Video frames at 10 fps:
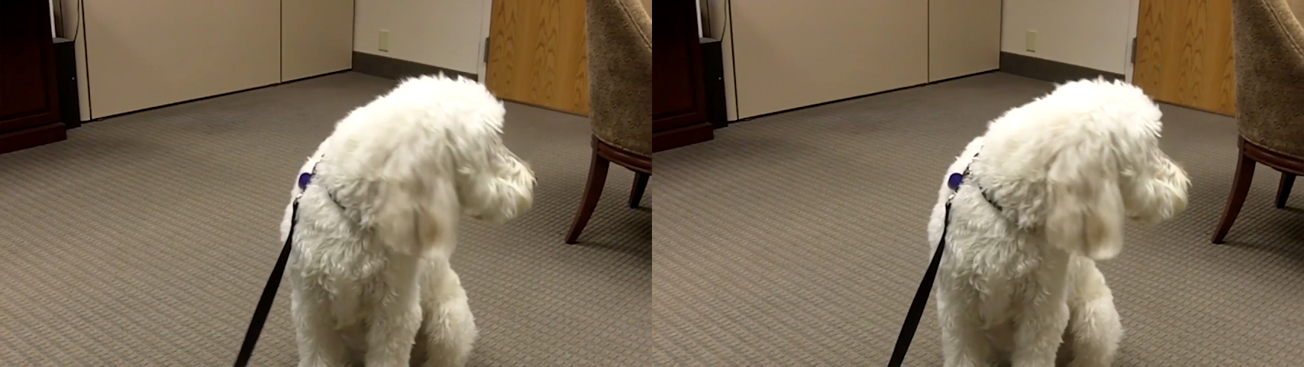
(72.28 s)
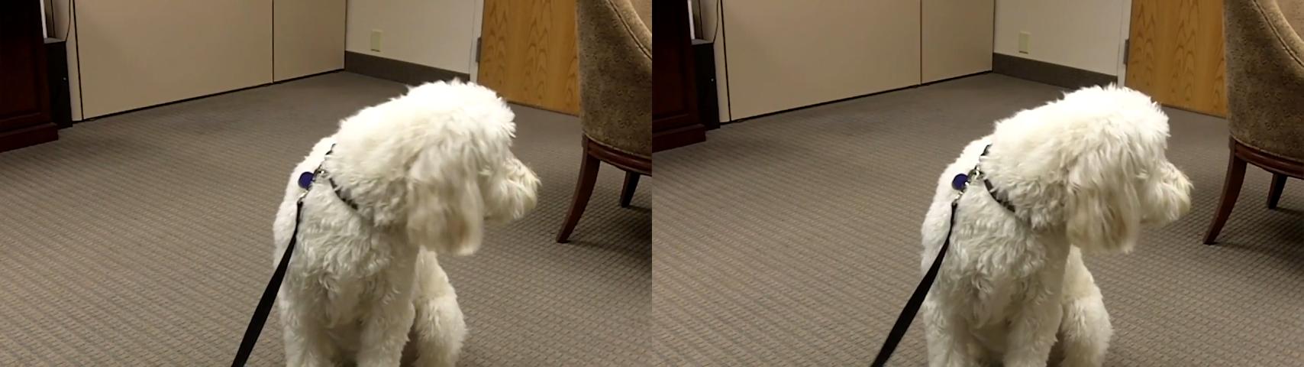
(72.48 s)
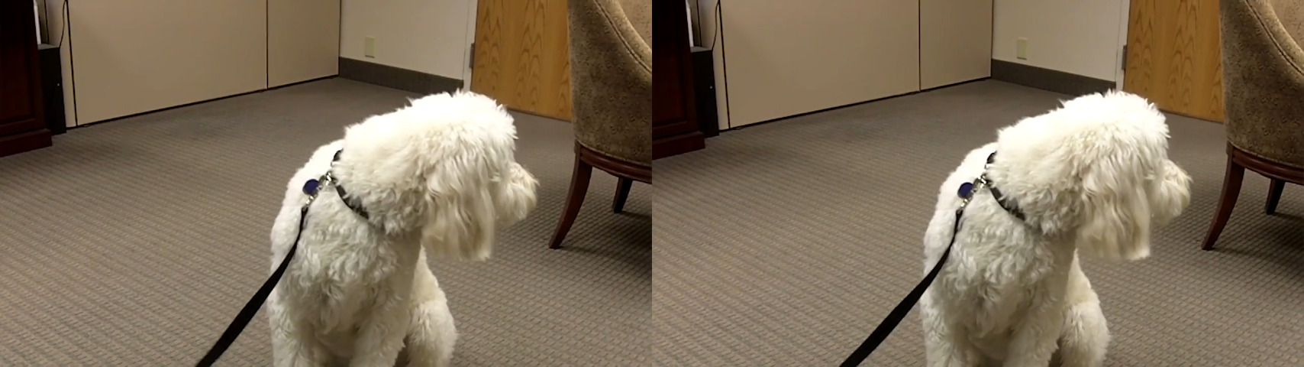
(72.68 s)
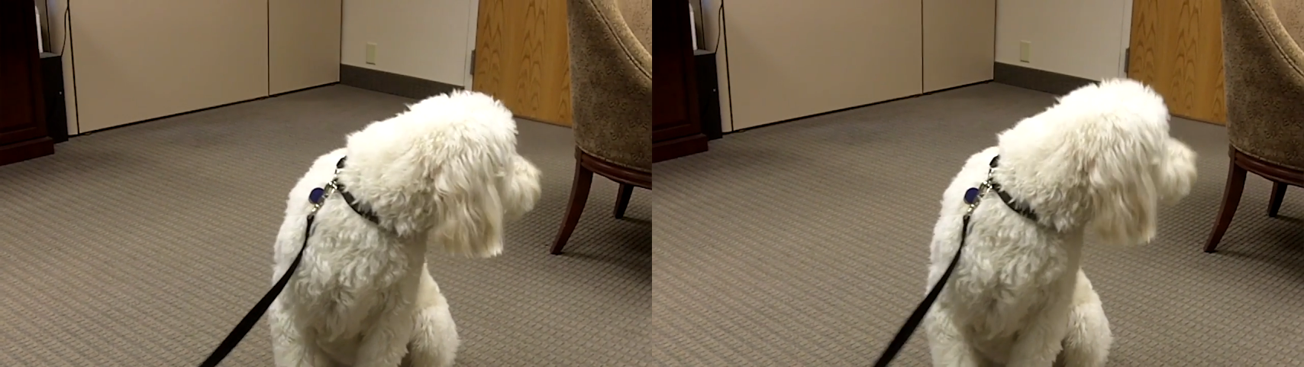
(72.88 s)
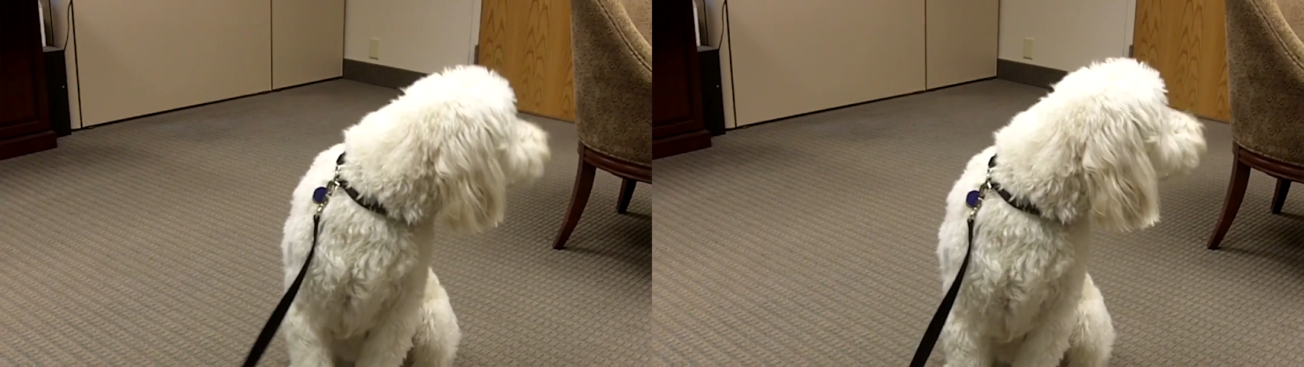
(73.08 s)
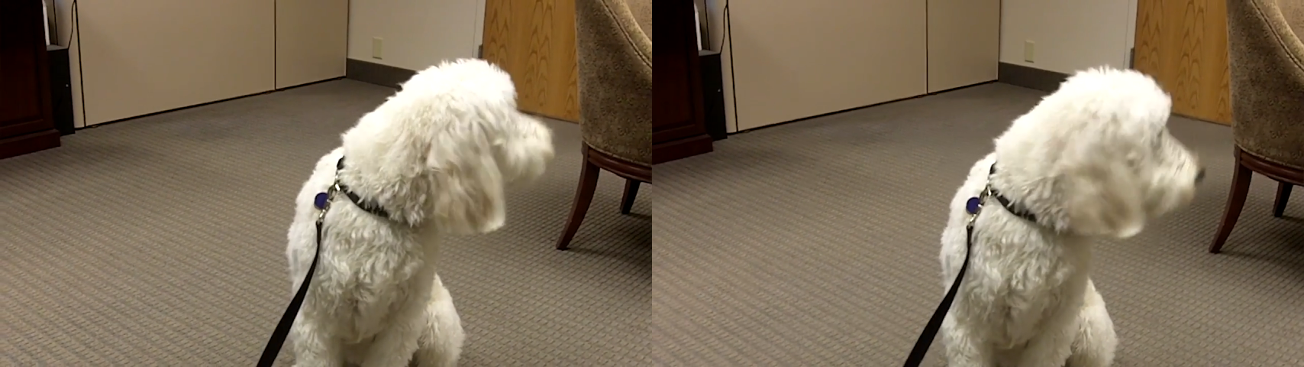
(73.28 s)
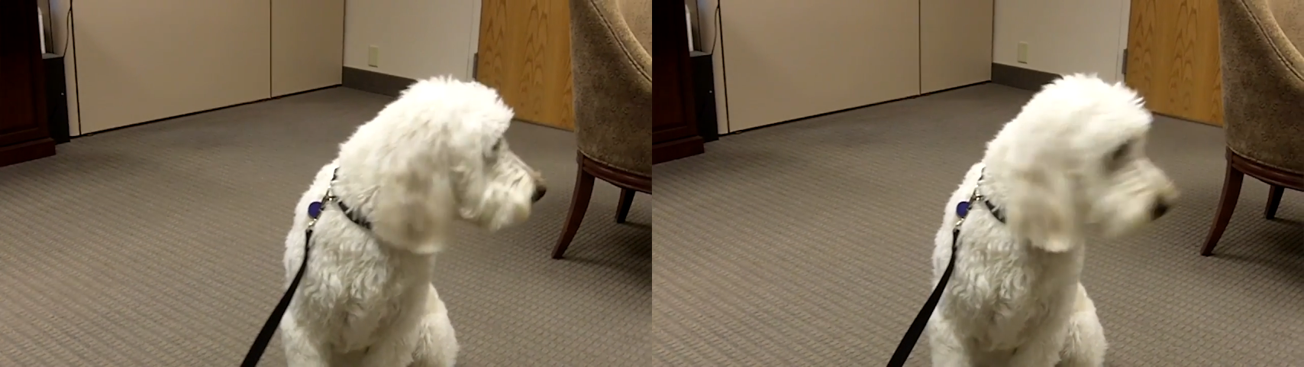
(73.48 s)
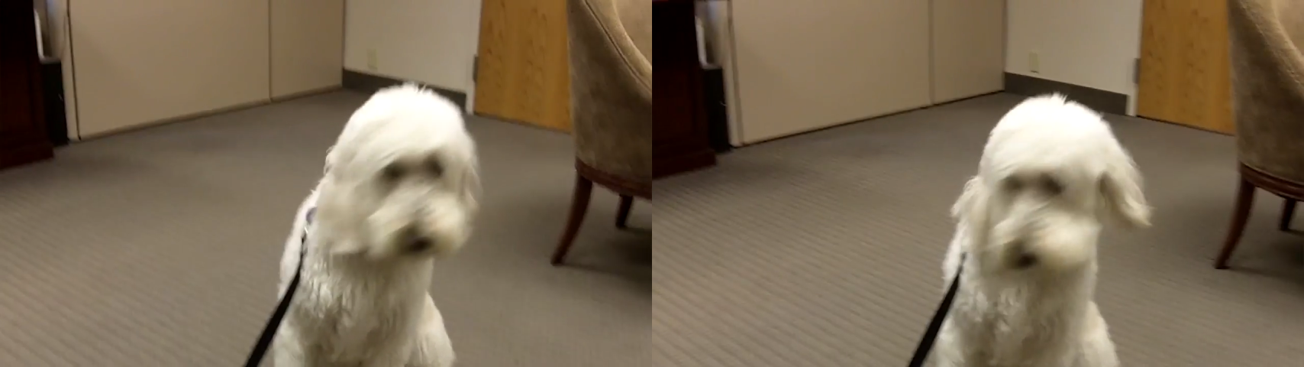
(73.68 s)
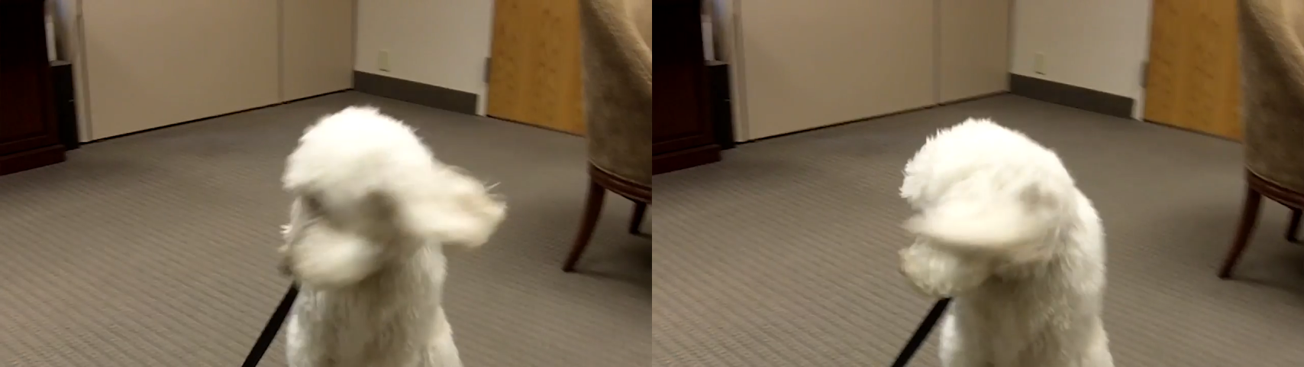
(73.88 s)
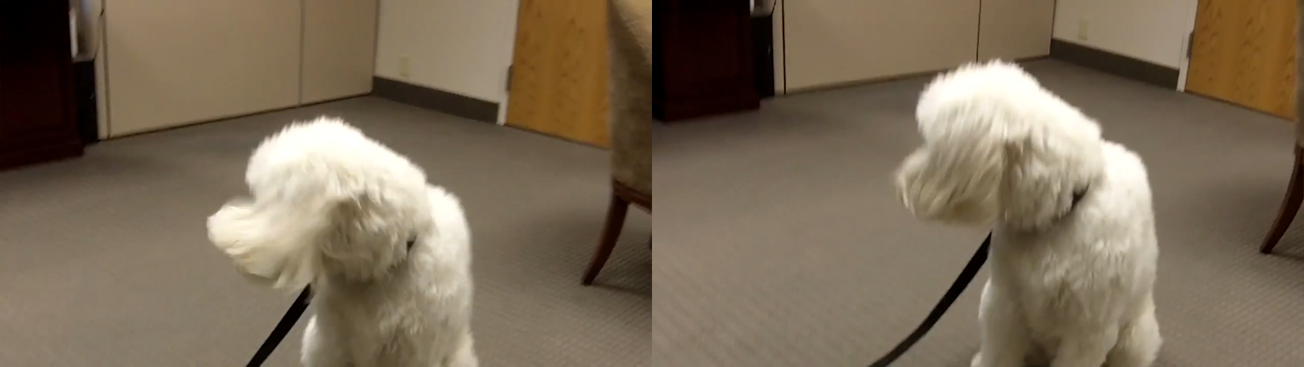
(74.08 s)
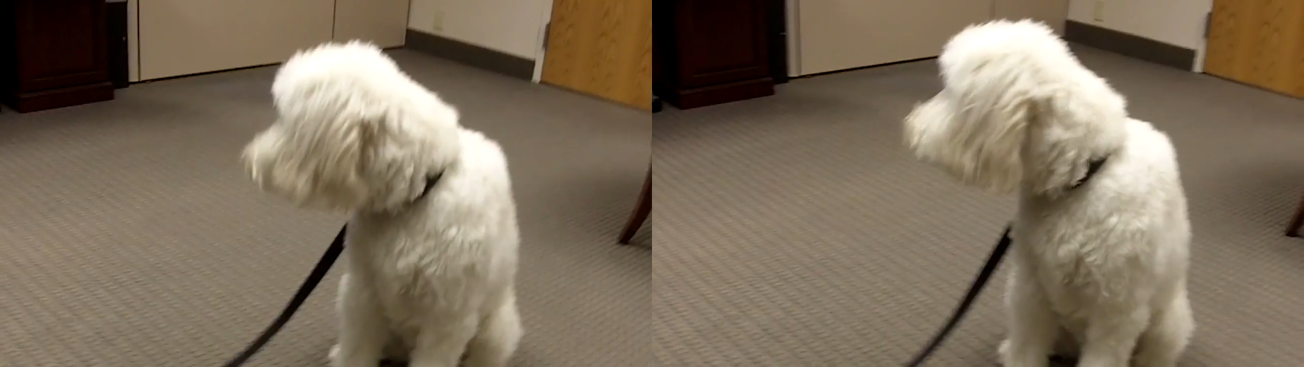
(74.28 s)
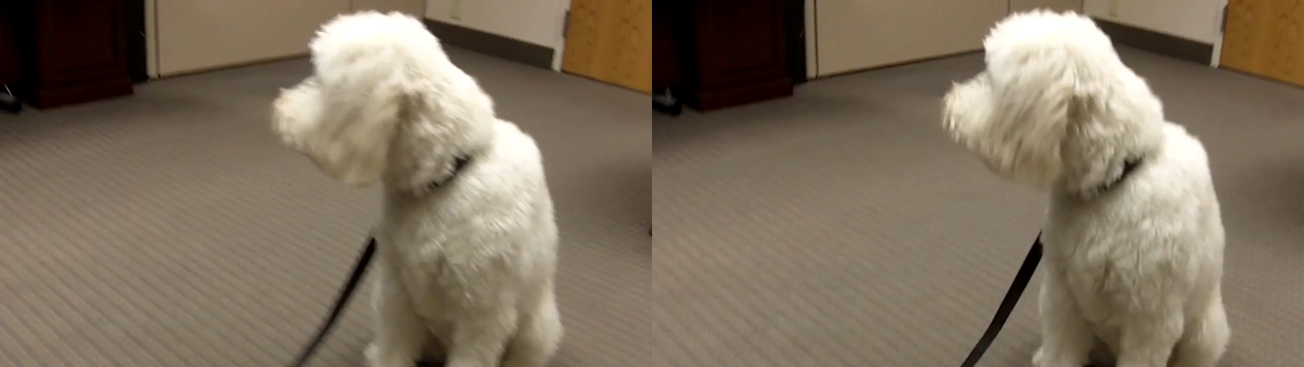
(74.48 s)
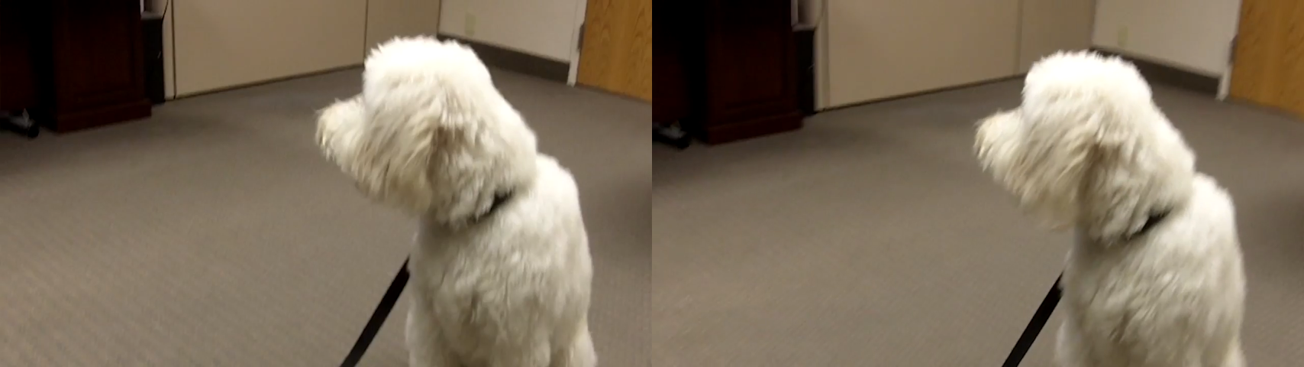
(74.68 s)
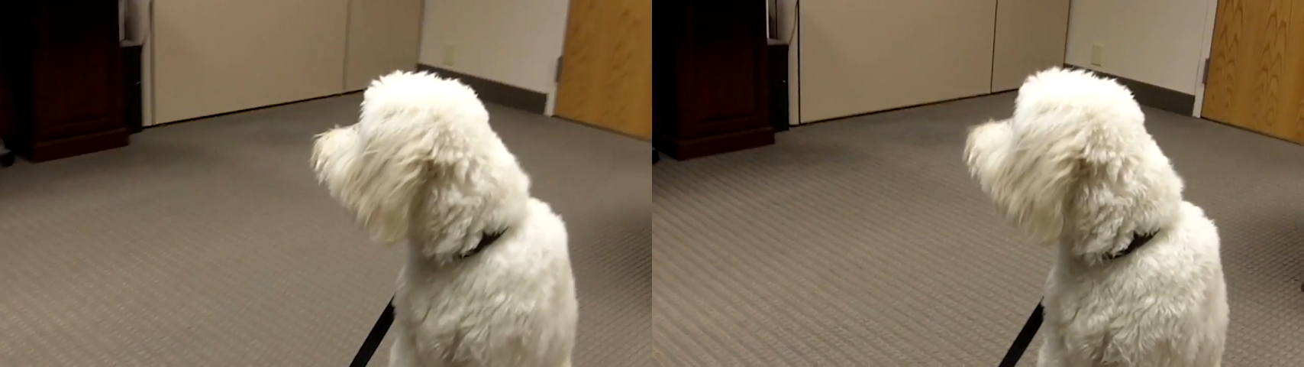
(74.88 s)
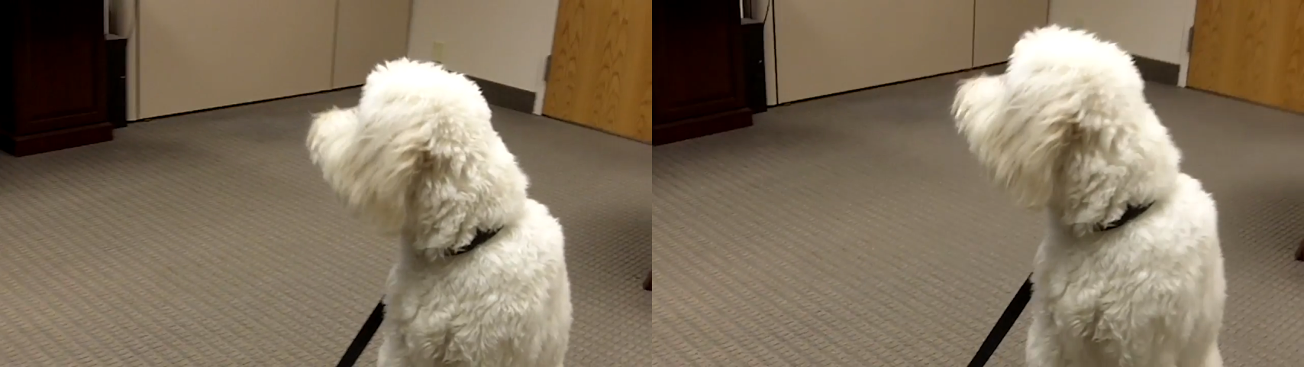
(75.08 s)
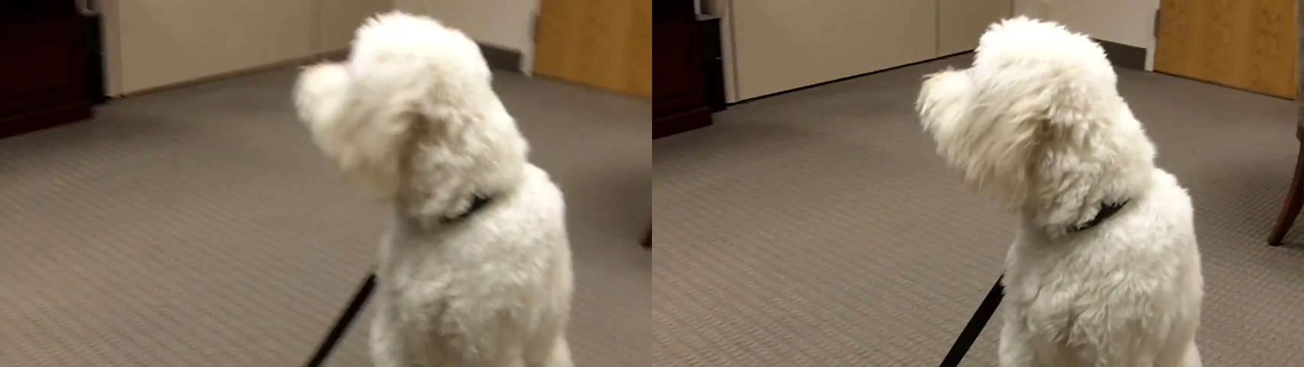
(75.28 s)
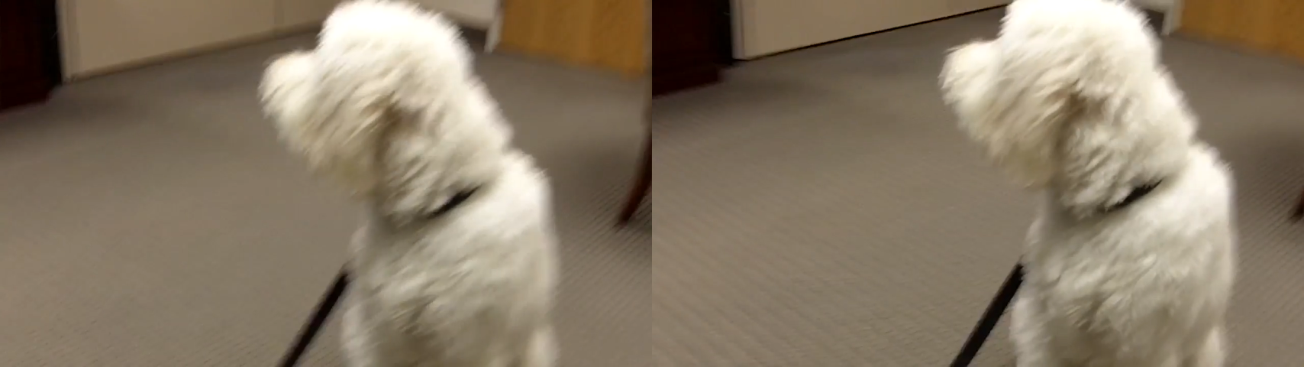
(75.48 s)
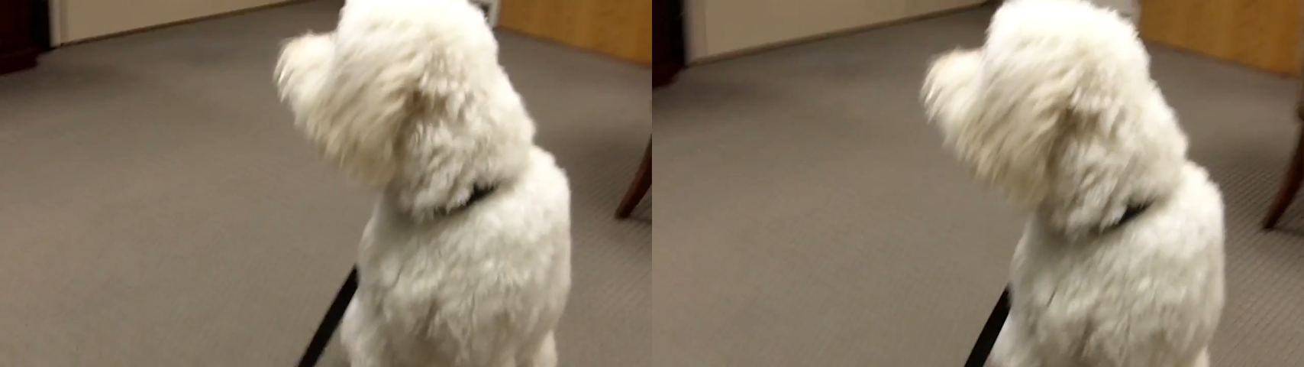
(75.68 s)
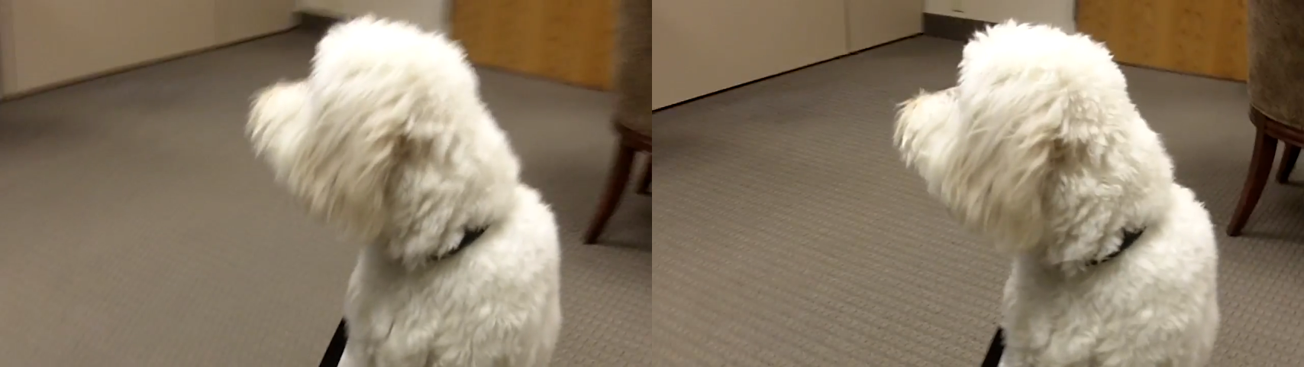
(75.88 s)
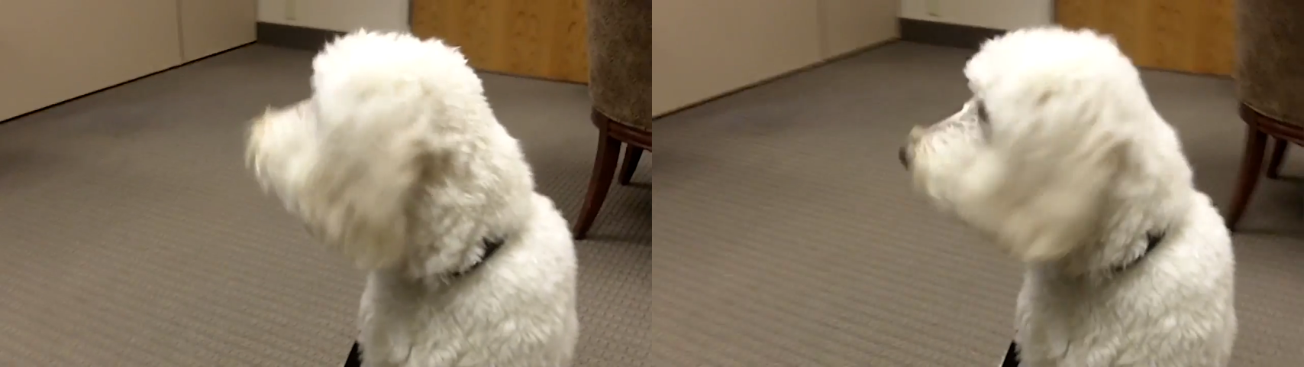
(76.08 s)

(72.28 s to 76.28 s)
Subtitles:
[unreadable: no face in view]